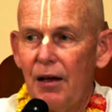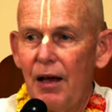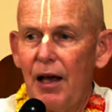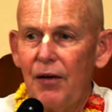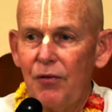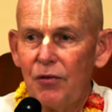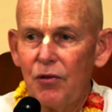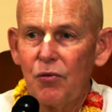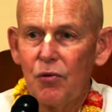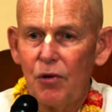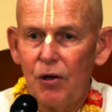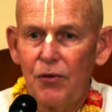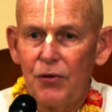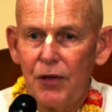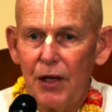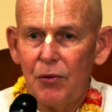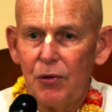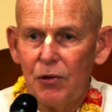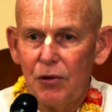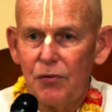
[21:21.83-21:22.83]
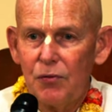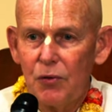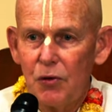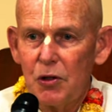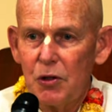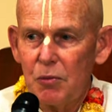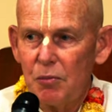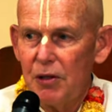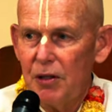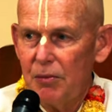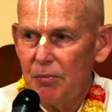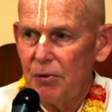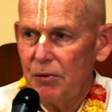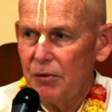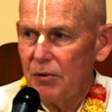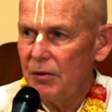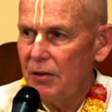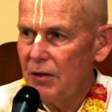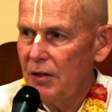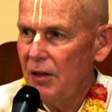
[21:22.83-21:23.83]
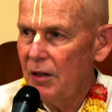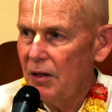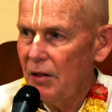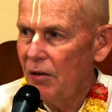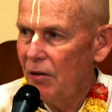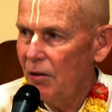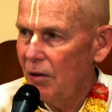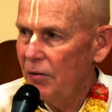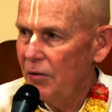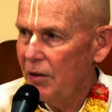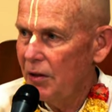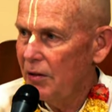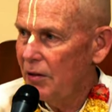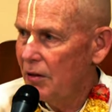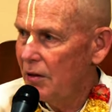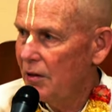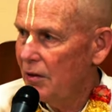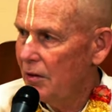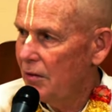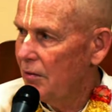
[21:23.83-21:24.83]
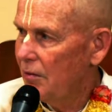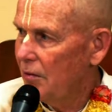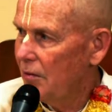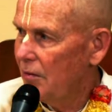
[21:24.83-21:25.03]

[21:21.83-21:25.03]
after all, they were the first people to see all these